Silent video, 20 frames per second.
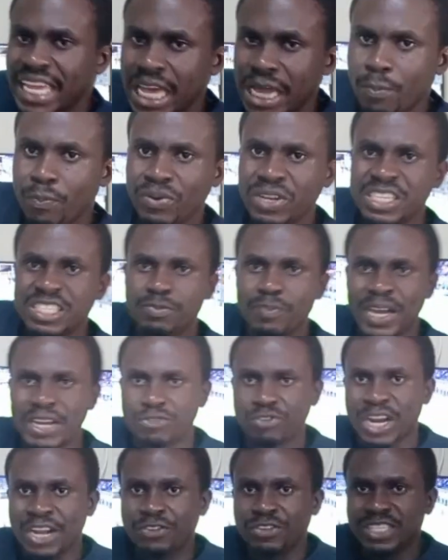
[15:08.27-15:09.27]
a policeman
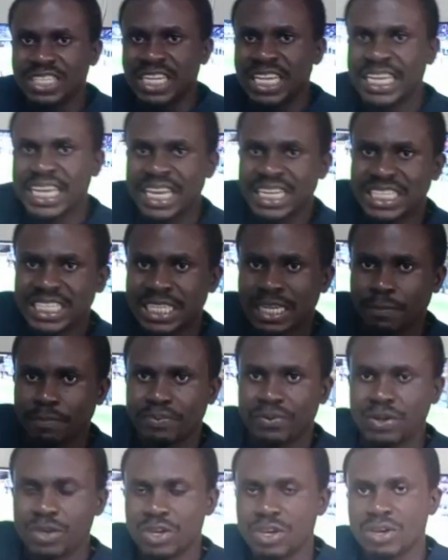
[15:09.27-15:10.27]
trying to take a tip,
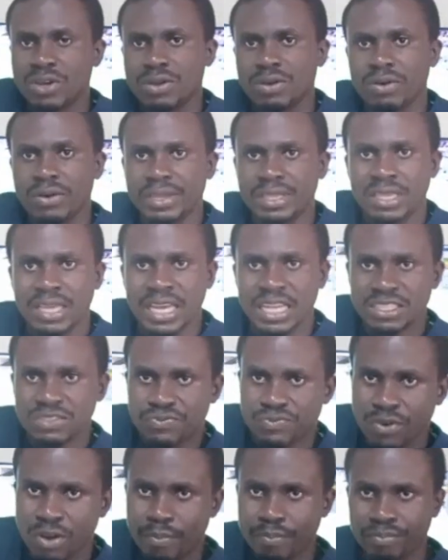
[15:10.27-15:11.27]
yes,
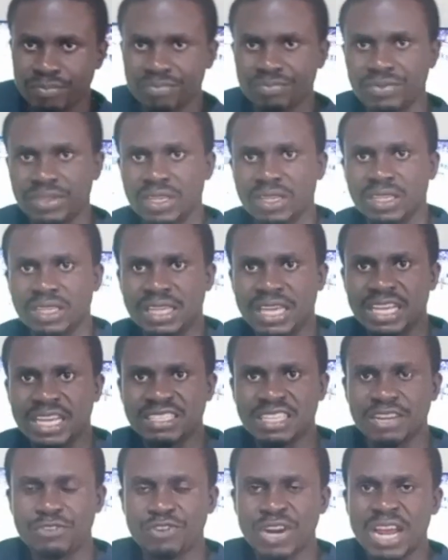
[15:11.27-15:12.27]
from
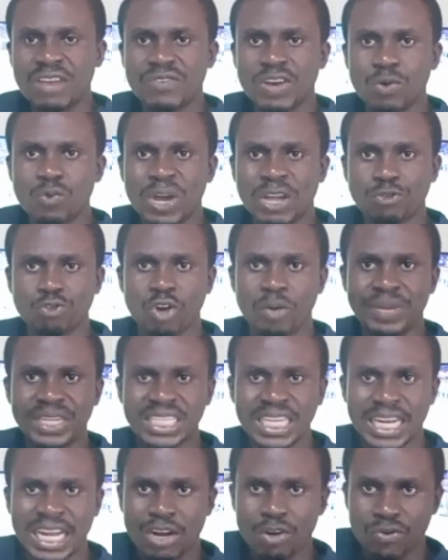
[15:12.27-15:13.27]
a driver who has
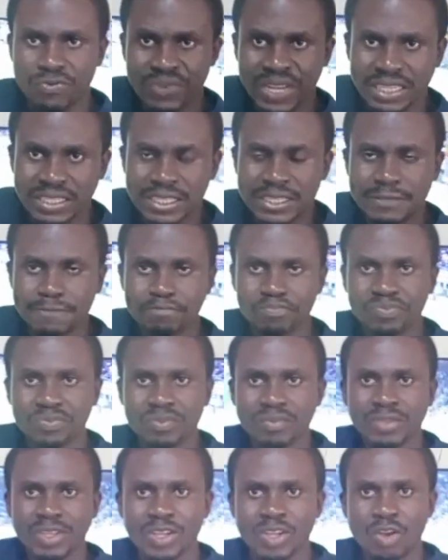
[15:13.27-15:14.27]
committed an offense,
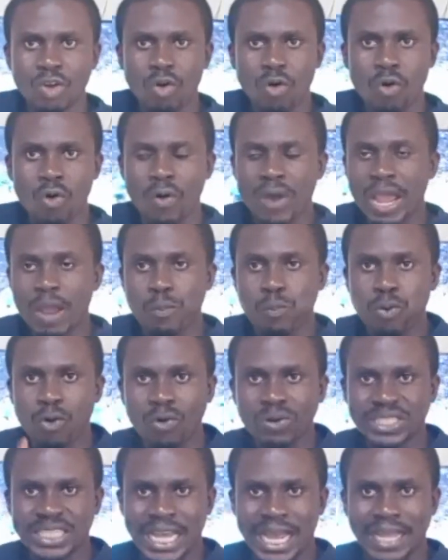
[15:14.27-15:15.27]
or a
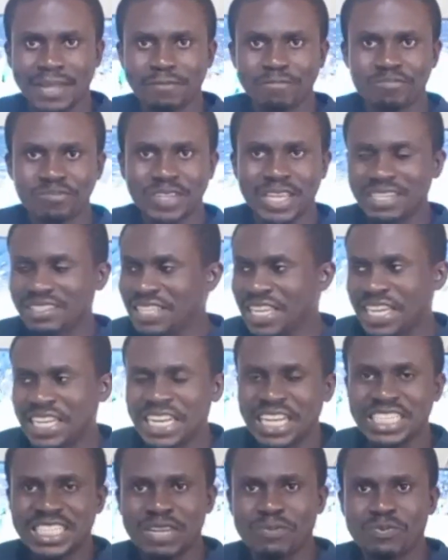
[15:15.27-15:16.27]
porter, yes, taking
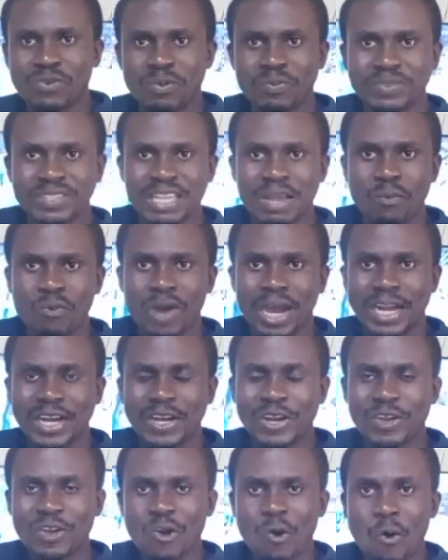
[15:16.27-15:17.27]
a tip from someone,
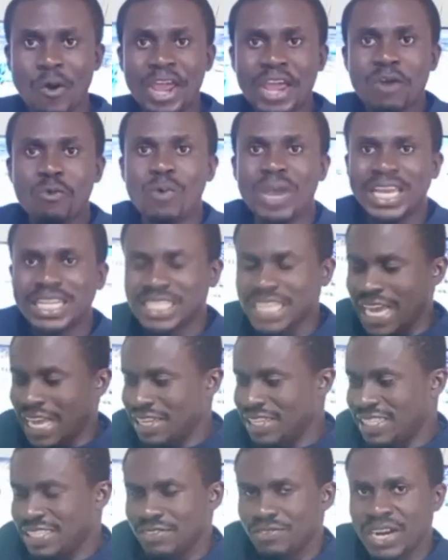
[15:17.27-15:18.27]
or a waiter
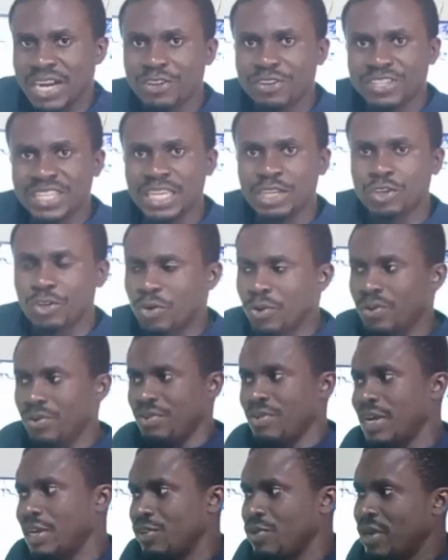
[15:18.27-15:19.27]
trying to take, if
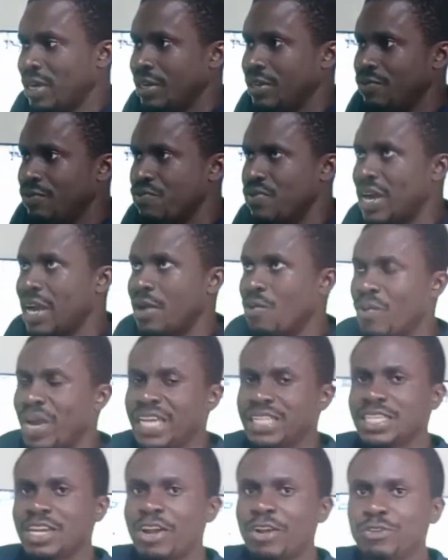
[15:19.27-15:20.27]
you are a
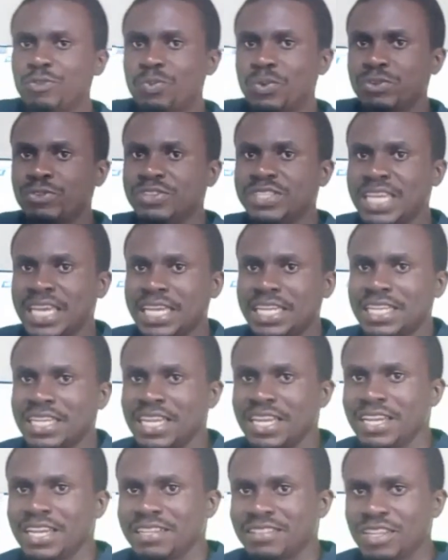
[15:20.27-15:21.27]
waiter, you're not supposed to take
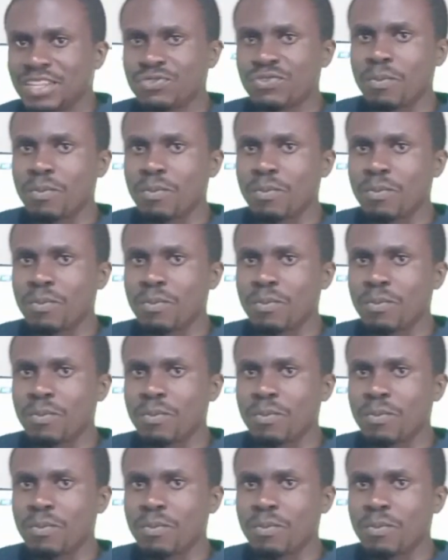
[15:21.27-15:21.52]
things from